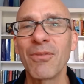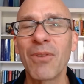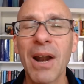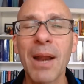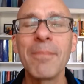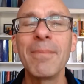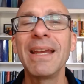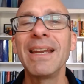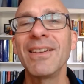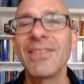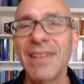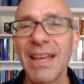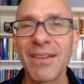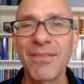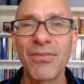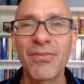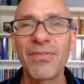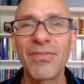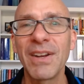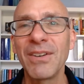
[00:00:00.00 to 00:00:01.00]
What I mean is
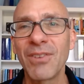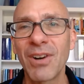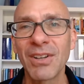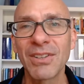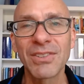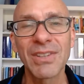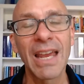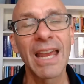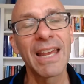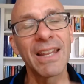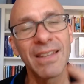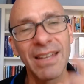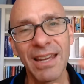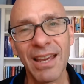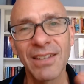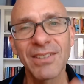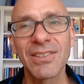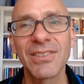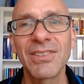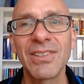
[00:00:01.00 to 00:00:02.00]
that FINRA's and the
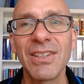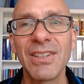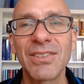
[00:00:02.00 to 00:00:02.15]
S E C